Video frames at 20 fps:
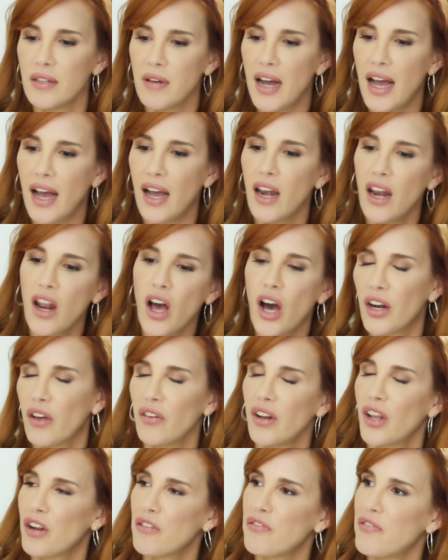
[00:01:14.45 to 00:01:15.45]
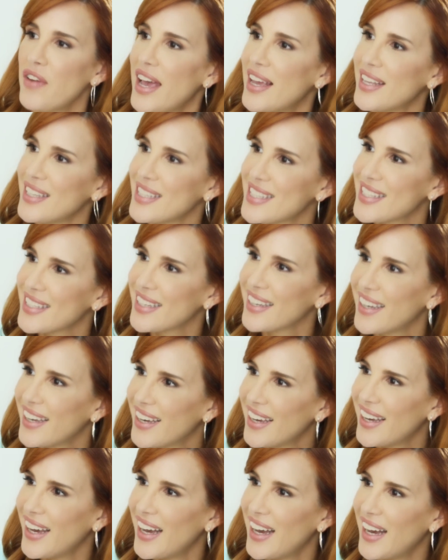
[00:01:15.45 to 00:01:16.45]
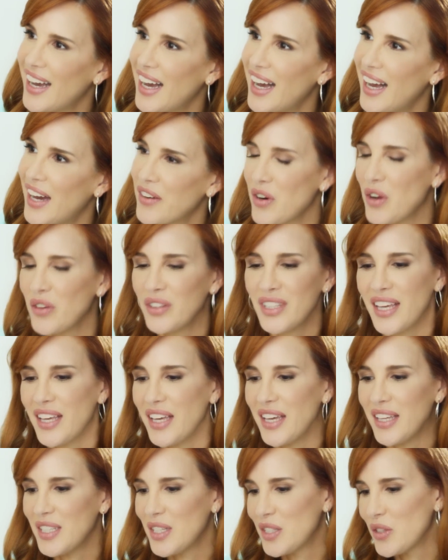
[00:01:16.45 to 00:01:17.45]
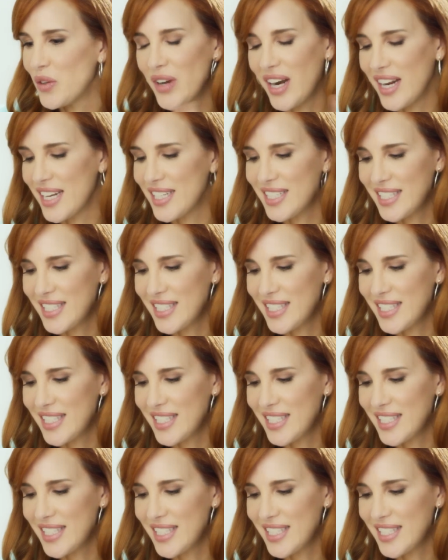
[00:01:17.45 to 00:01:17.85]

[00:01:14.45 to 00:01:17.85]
a lot, a lot of fans around the, the United